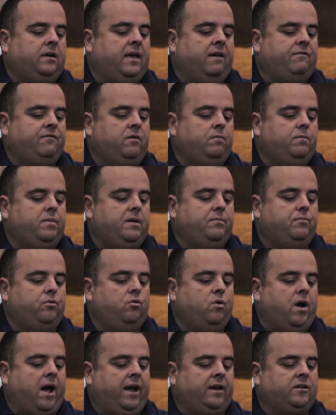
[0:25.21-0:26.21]
giving
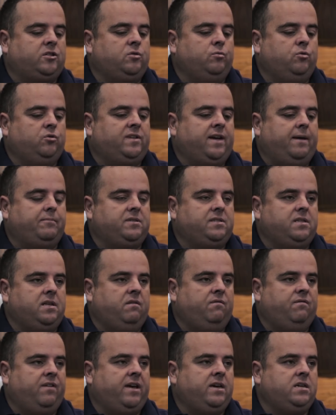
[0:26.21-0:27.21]
people actionable tips and
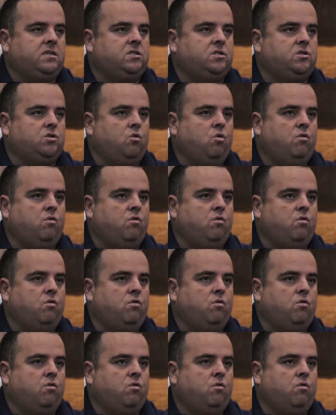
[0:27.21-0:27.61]
advice.